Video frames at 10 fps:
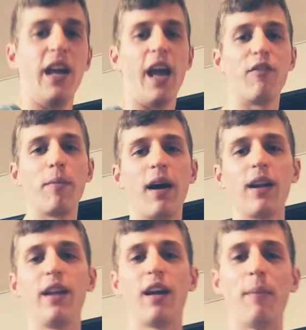Hey
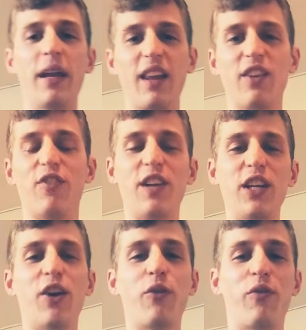everybody, I'm making this
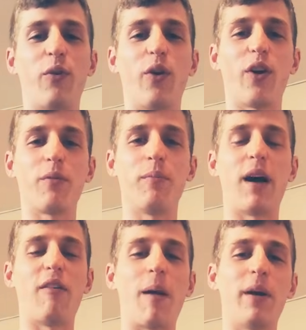video for
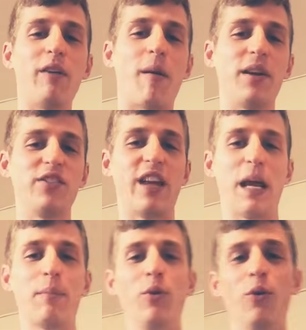my rabbi, Rabbi
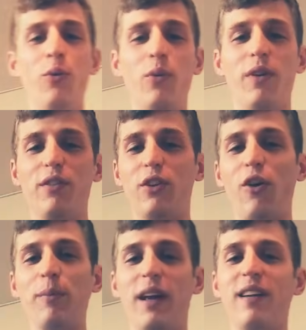Sam, who
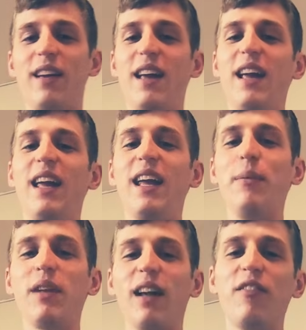told me he
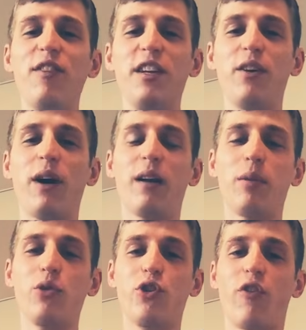would like a video how to
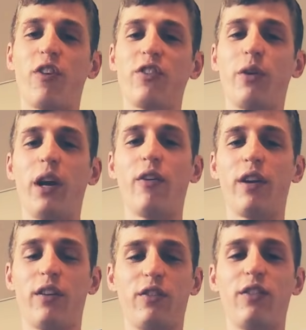blow shofar. So here
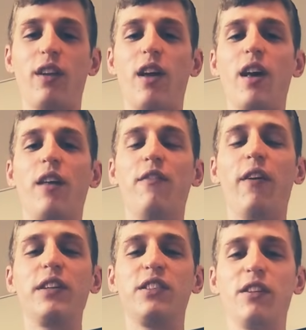it is.
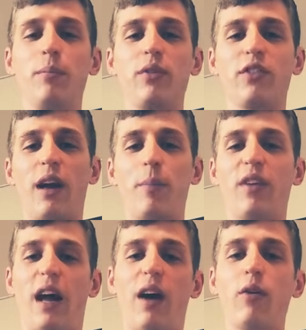Very simple steps,
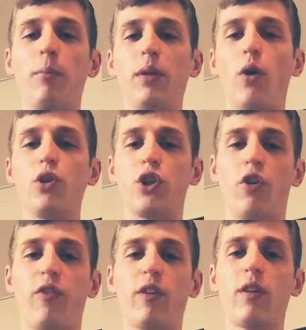how to blow a
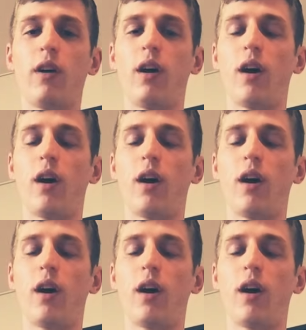shofar.